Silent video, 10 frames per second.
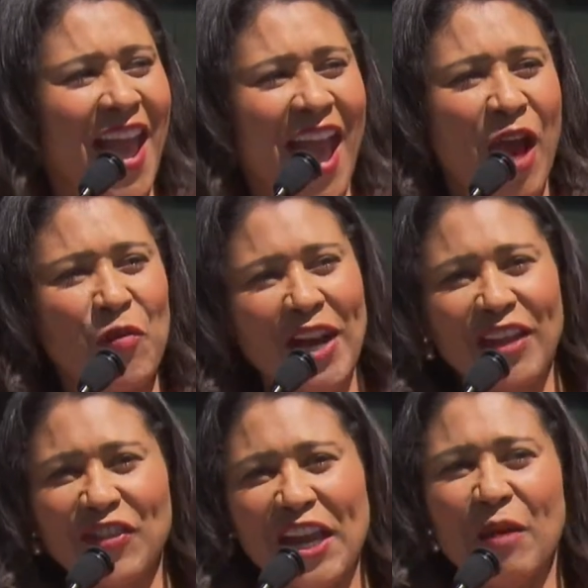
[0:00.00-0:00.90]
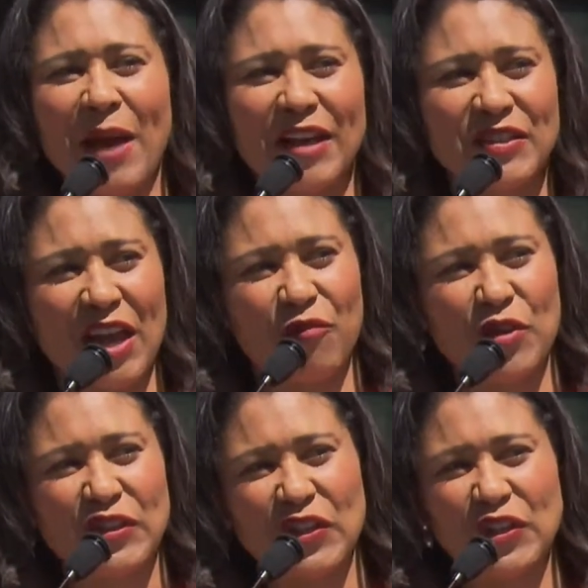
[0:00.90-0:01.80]
And when I think about San
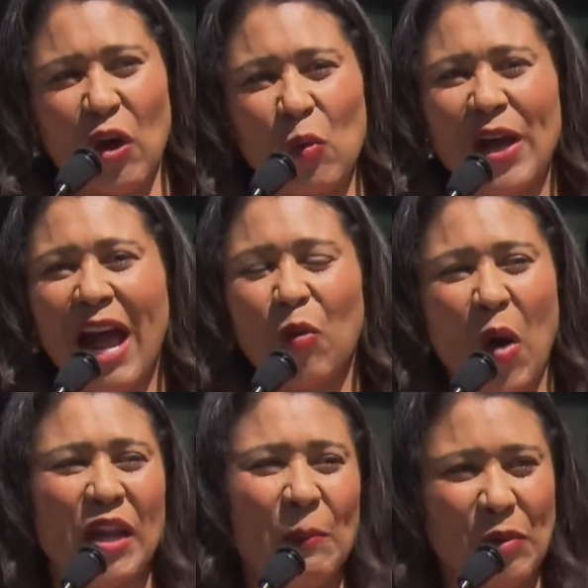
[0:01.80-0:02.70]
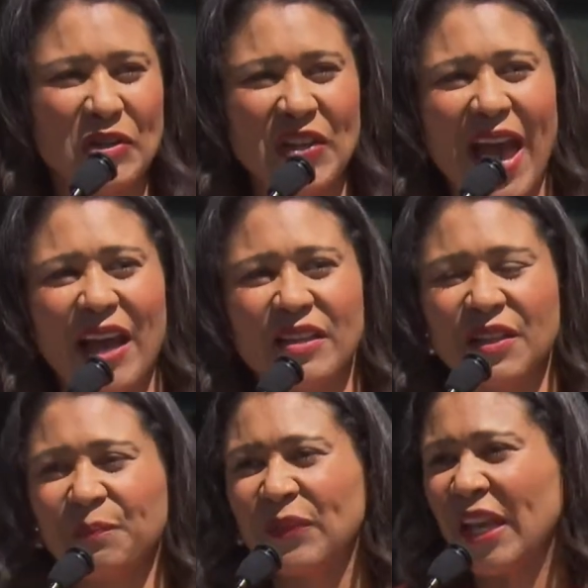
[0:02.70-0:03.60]
Francisco, what I want to protect
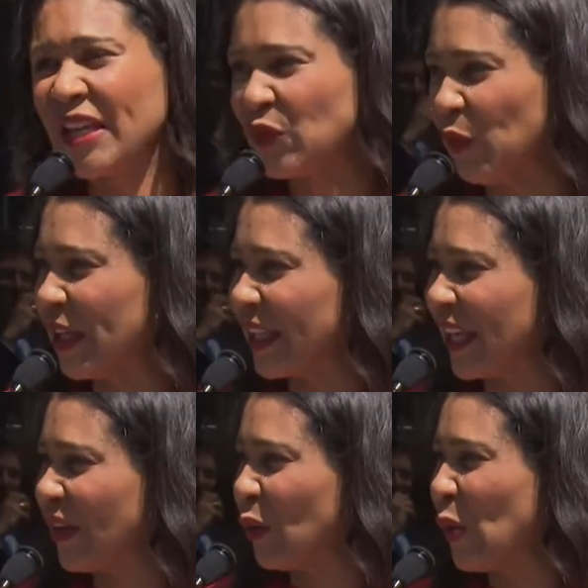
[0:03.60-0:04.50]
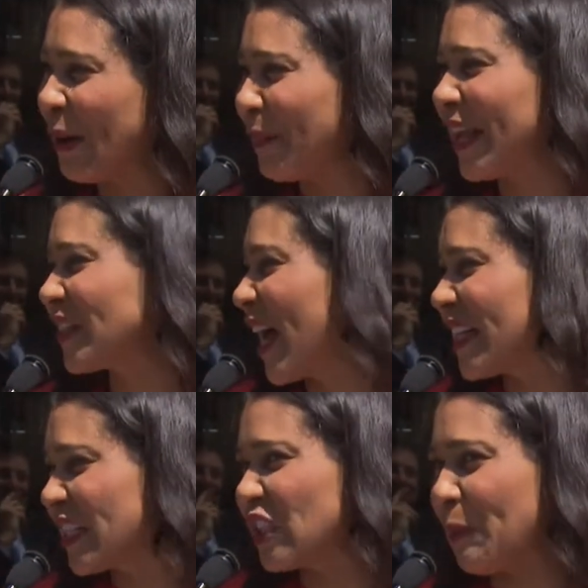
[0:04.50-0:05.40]
is really what makes
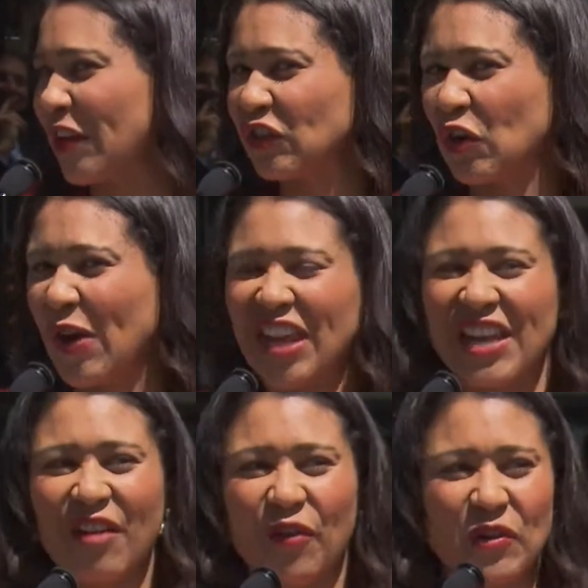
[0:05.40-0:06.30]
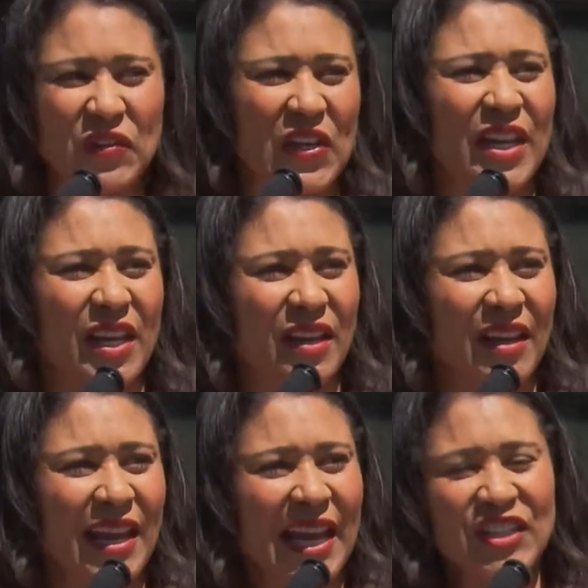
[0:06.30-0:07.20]
us a special and diverse city.
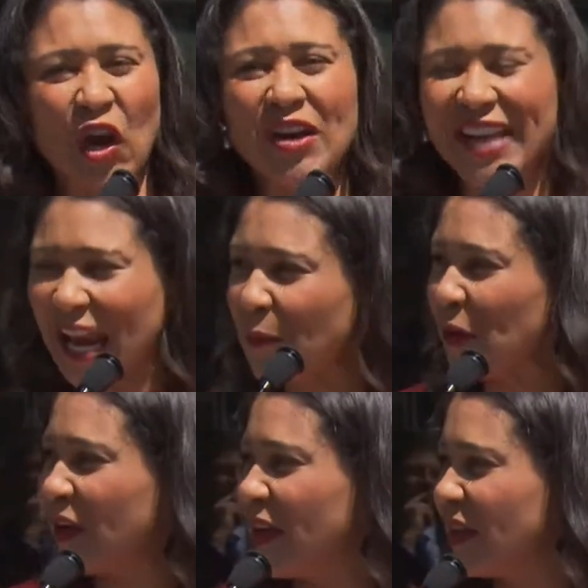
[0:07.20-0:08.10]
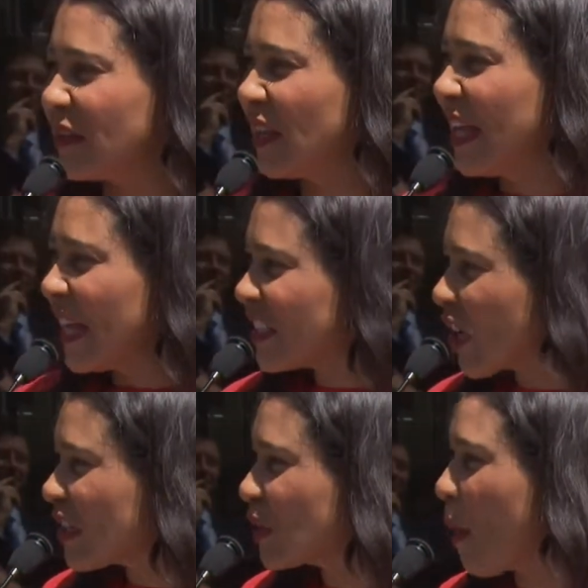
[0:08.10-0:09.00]
It's our neighborhoods. It's
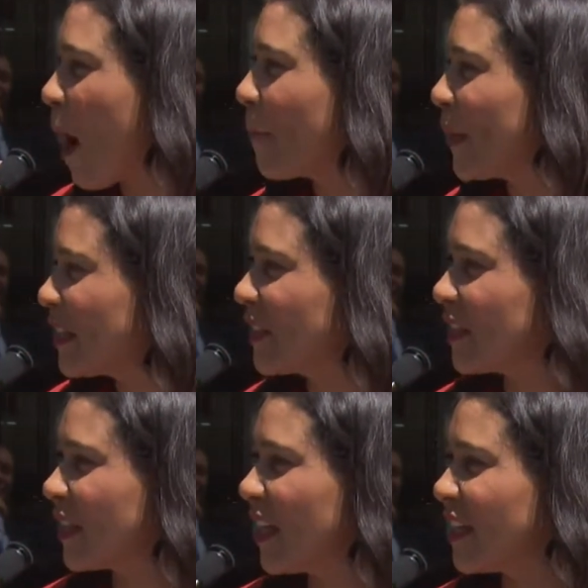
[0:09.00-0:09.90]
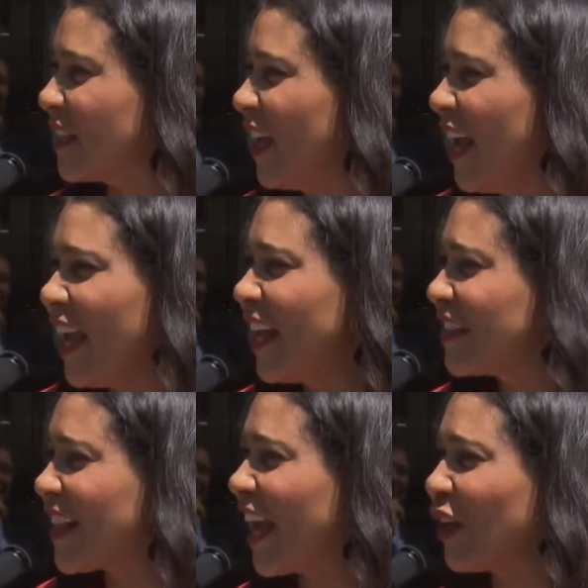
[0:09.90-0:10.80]
our small businesses. It's
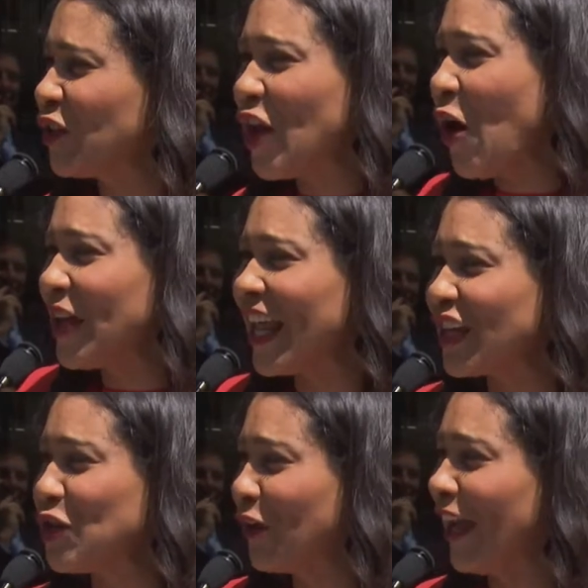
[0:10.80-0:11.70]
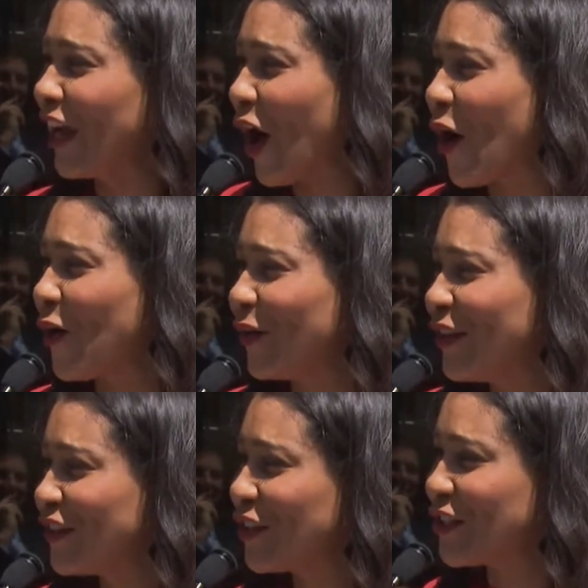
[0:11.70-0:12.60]
like knowing that you can go
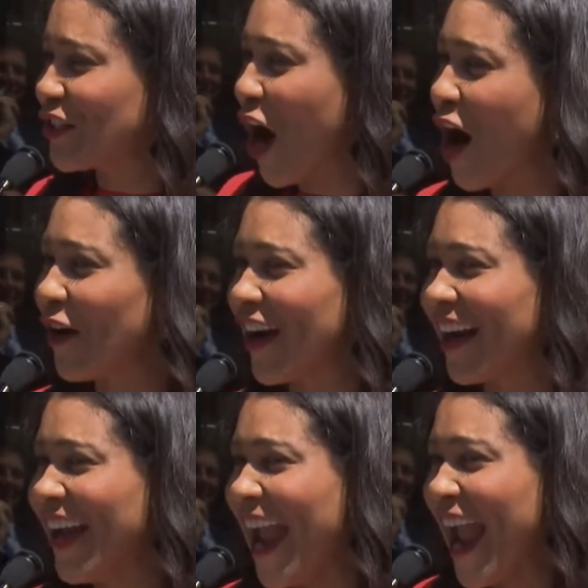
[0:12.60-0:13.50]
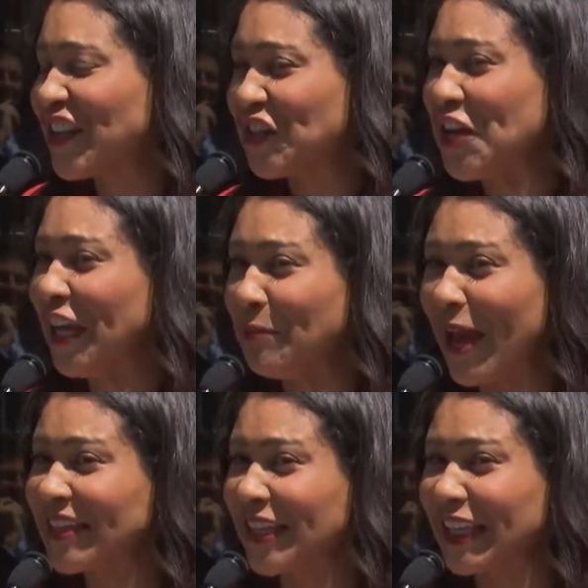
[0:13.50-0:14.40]
to Zara and she can
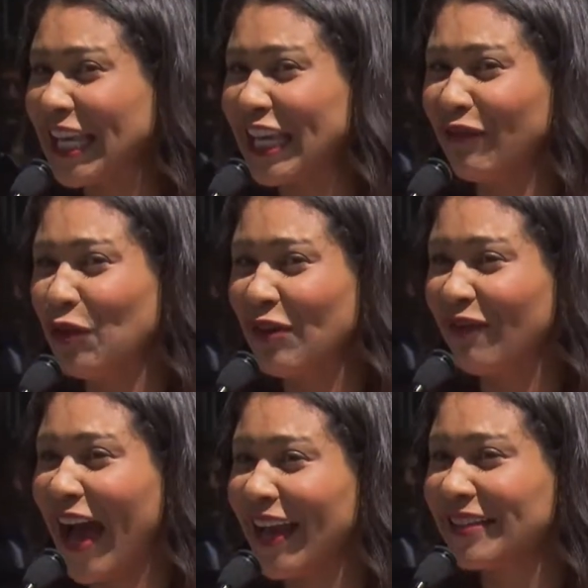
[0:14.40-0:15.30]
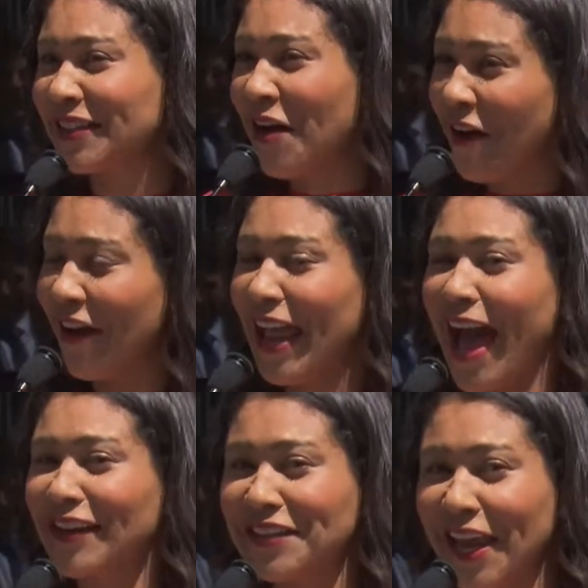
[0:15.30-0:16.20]
basically give you advice on how
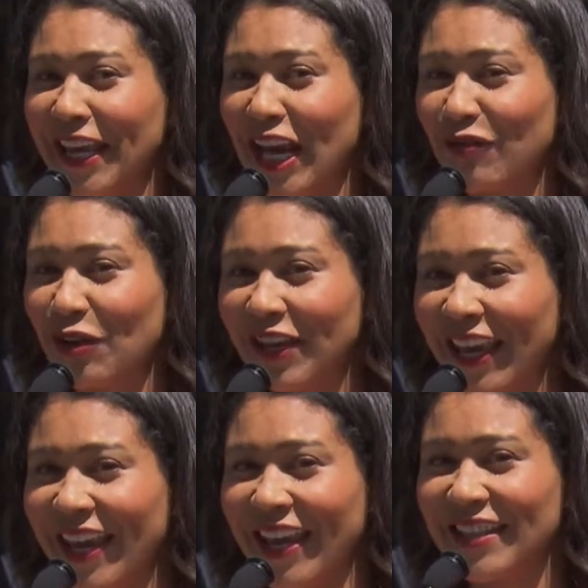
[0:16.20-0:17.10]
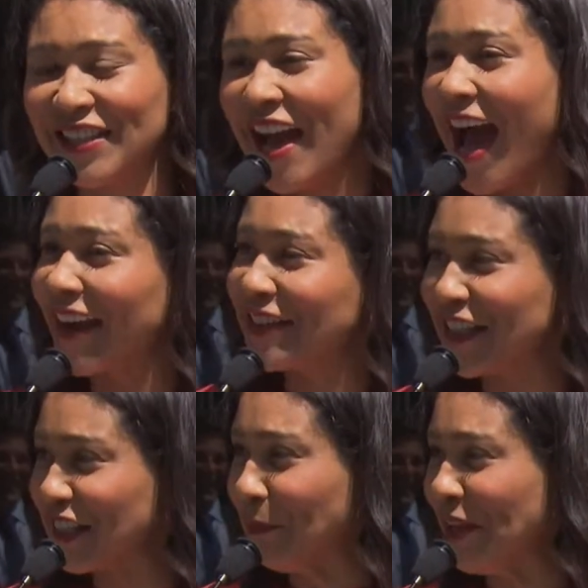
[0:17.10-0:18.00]
to take care of your kids, how to
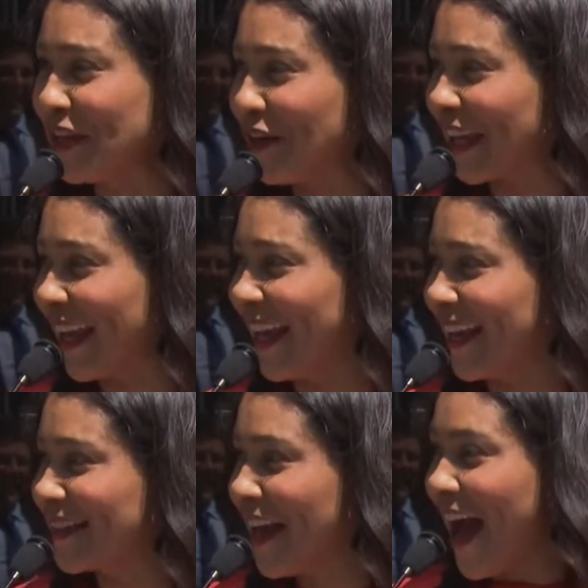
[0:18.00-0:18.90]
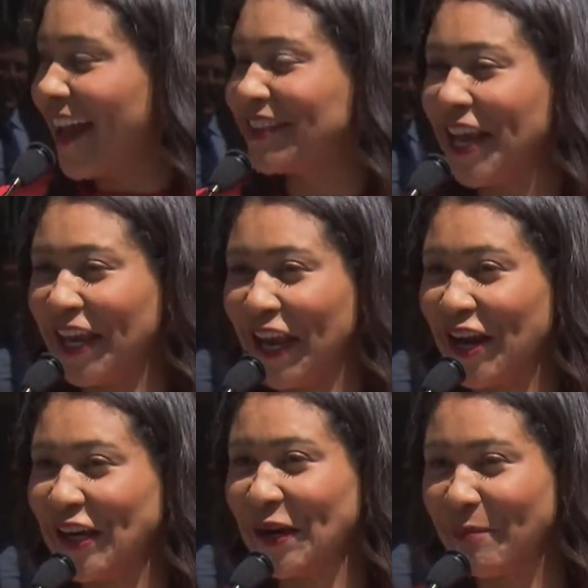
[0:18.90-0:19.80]
discipline your kids, how to take care
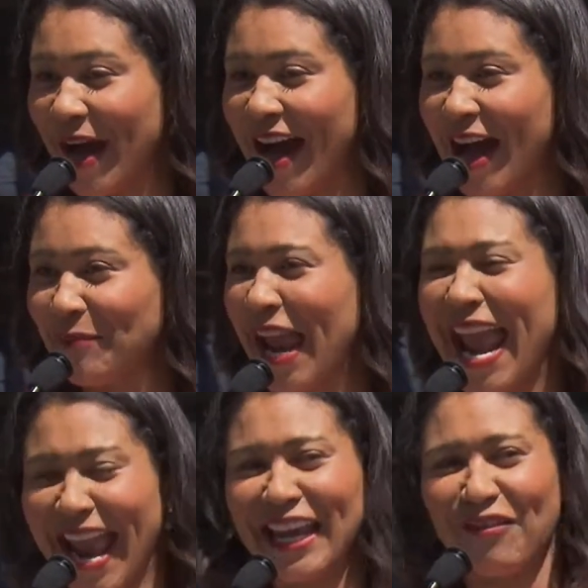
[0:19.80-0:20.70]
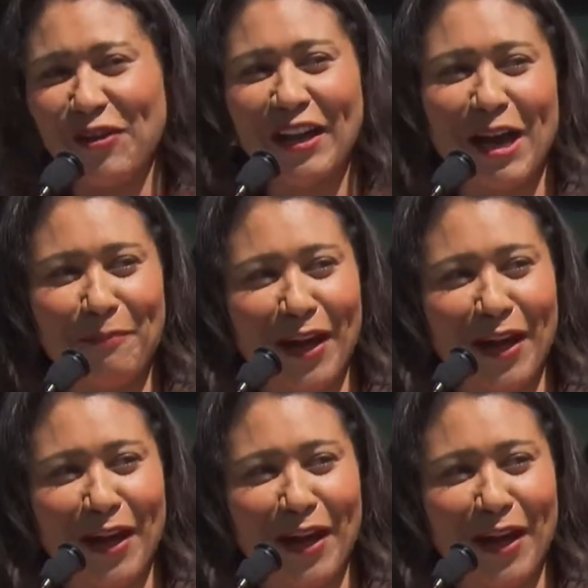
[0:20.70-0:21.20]
of your mom, and give you a cup of